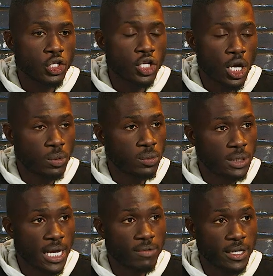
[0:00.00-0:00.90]
No,
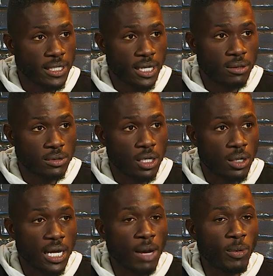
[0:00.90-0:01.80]
not right now. No.
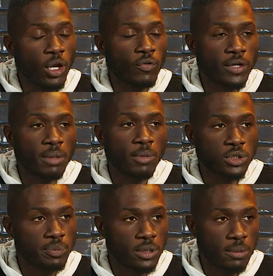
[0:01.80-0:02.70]
Okay. I went over it a
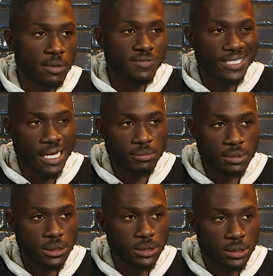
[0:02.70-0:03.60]
multiple number of times
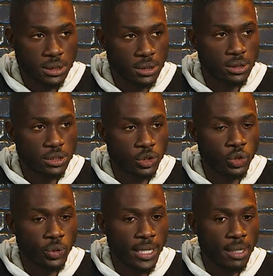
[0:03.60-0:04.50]
to
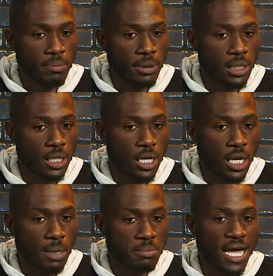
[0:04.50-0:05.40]
do that, but
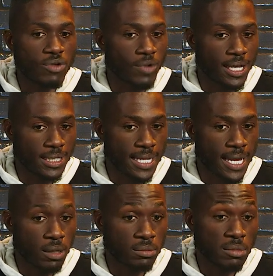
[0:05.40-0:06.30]
not right
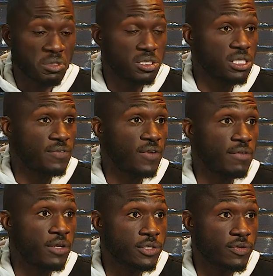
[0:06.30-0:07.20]
now. We'll see
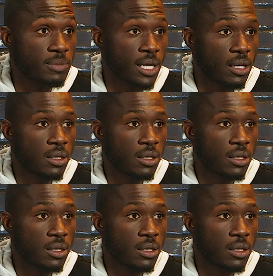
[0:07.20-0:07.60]
5 years from now.